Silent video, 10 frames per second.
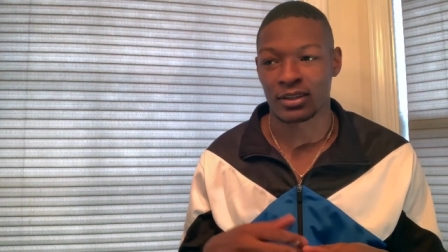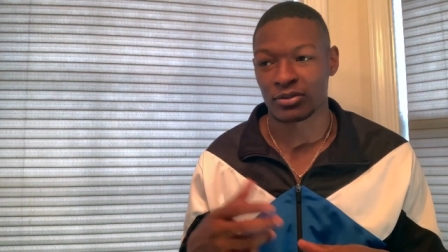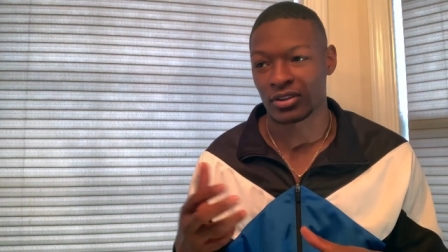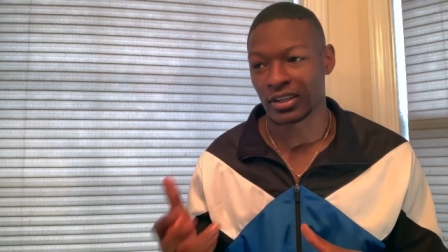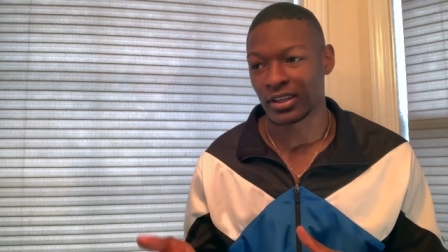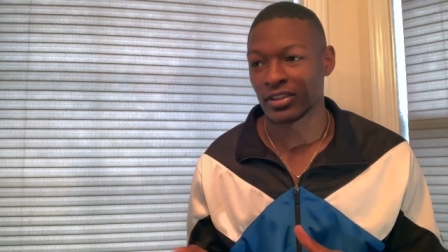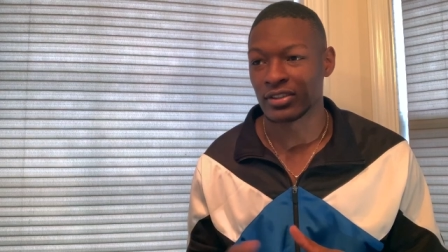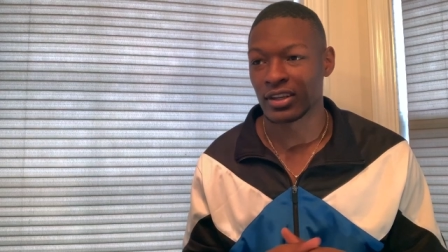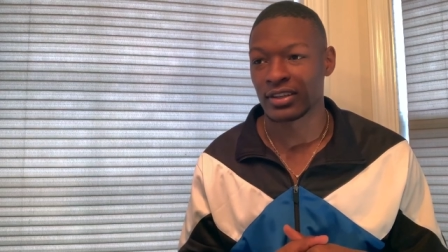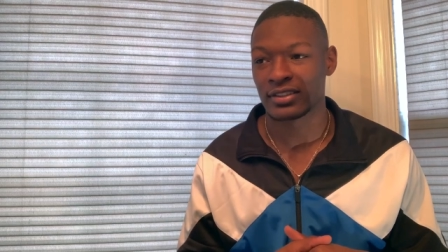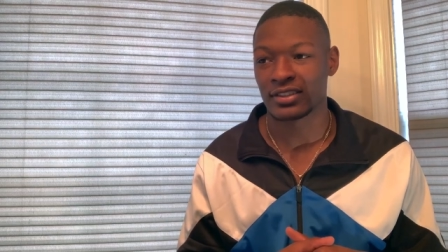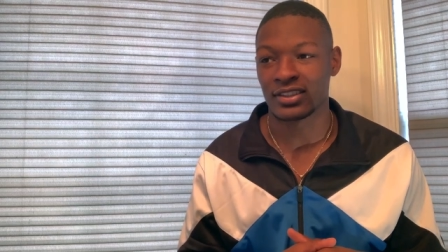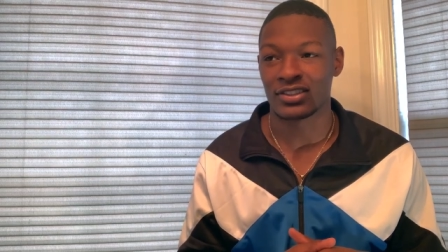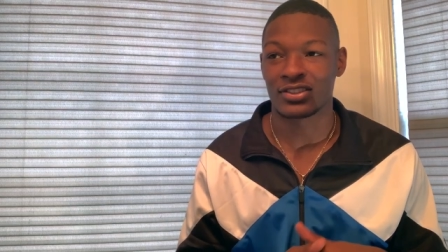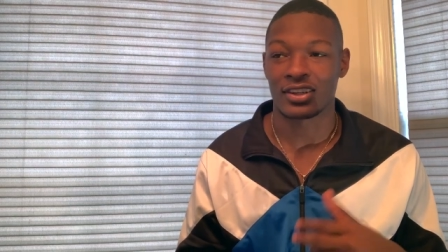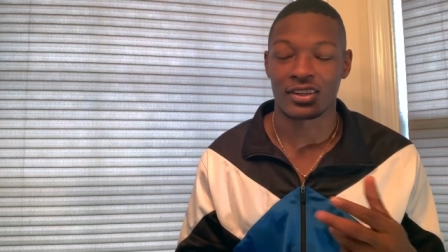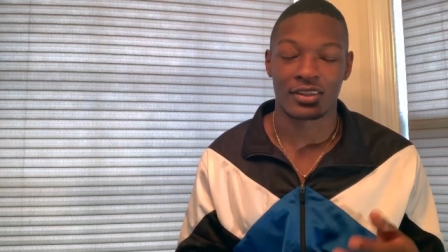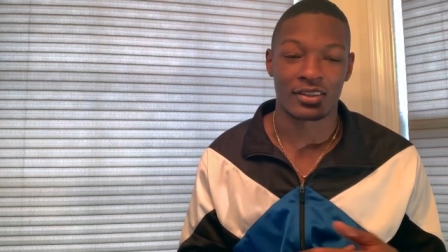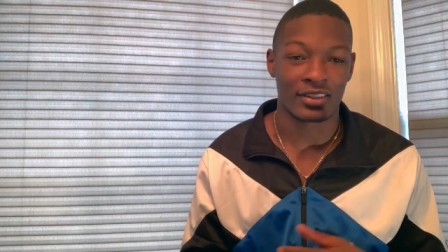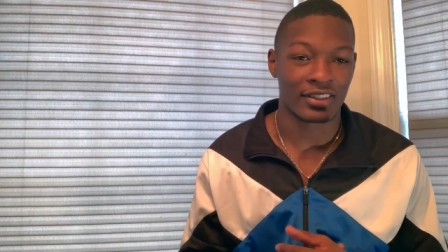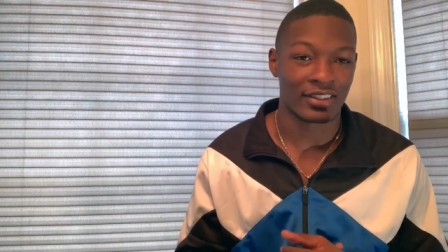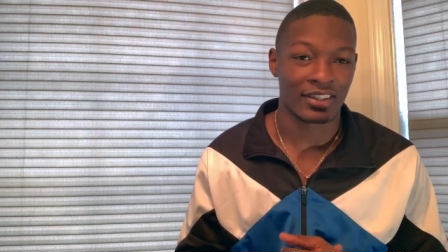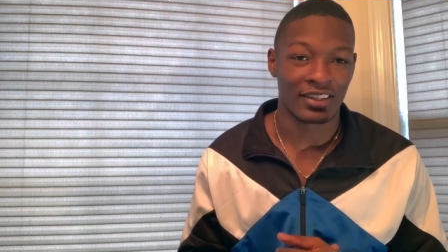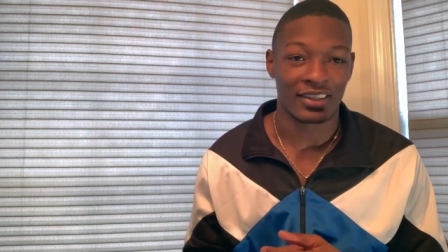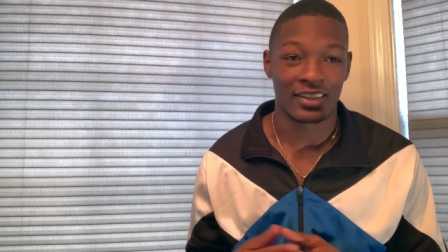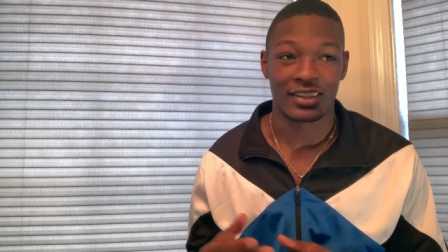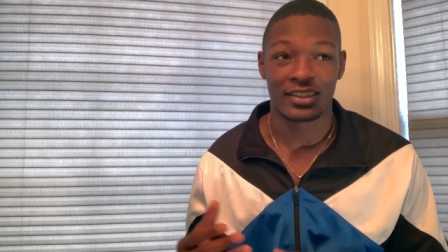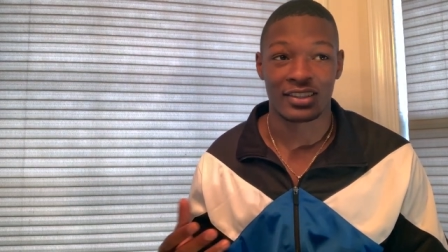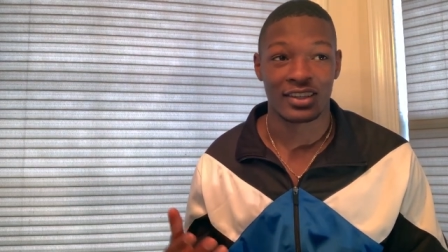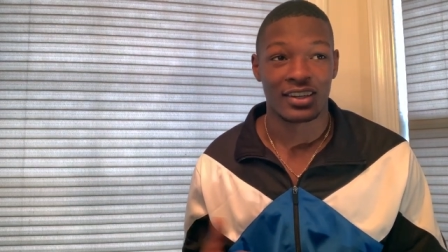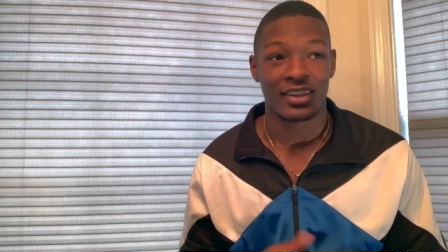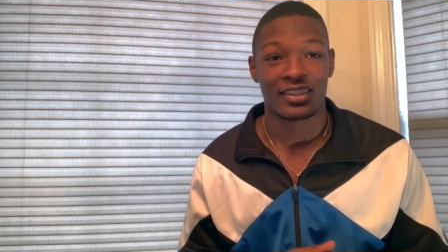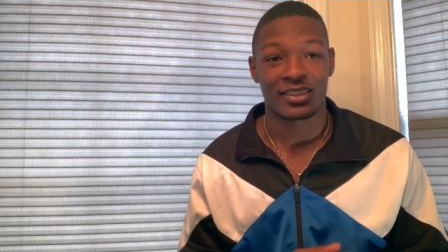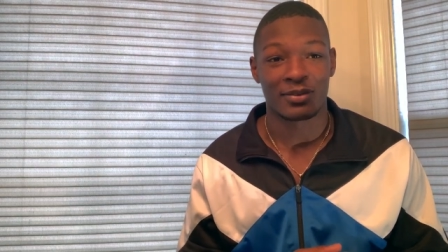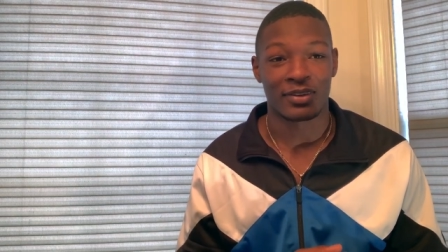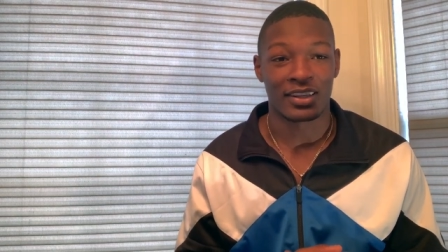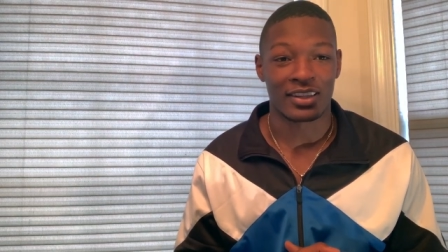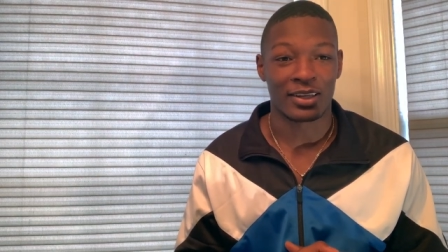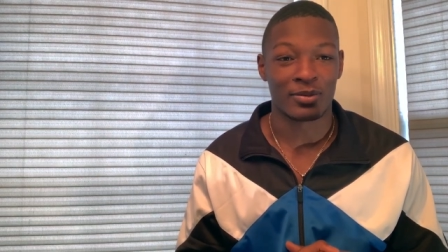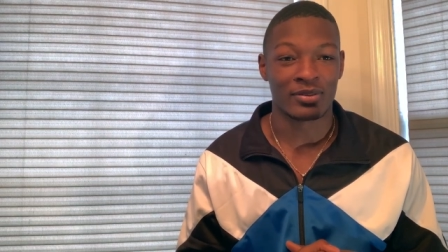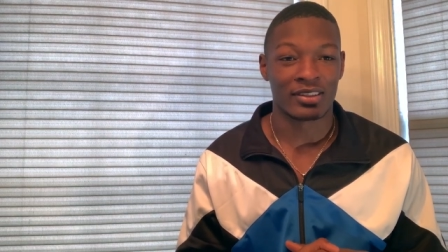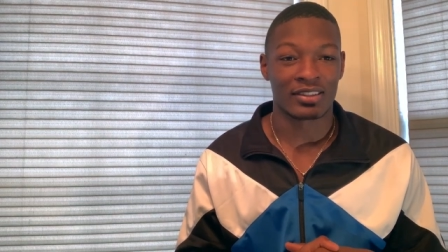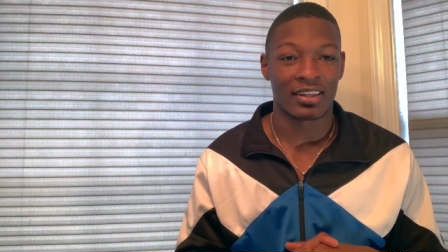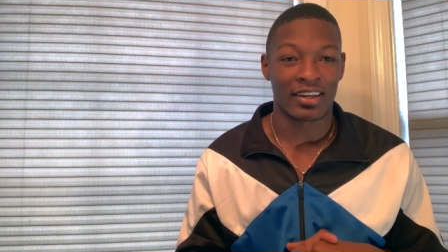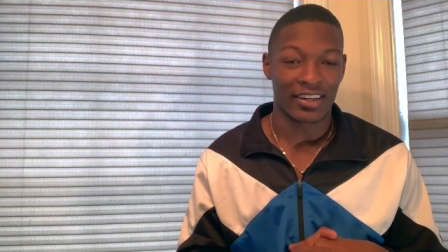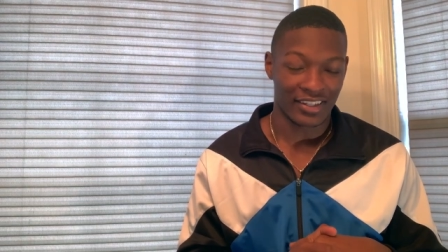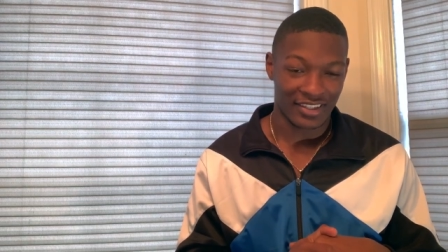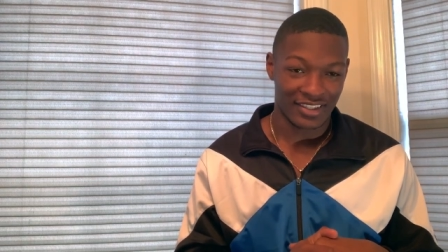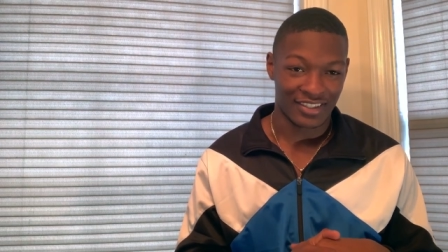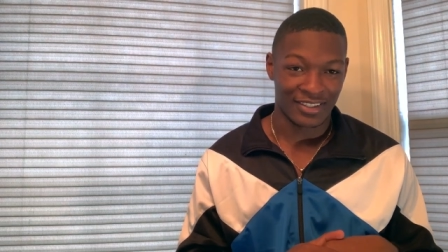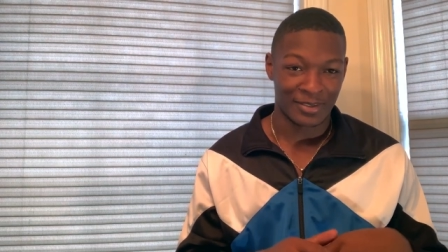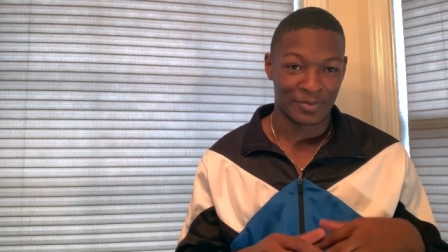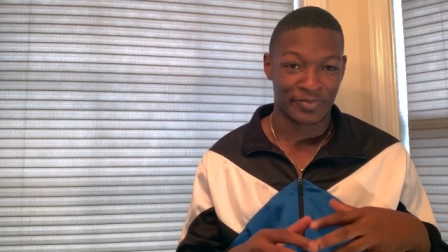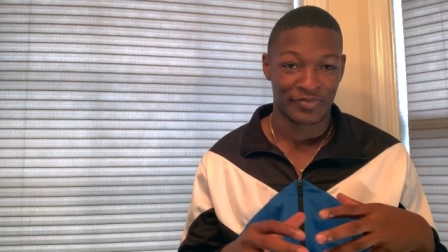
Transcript: I was trying to get adjusted, trying to learn everything and stuff like that. He was just like, uh,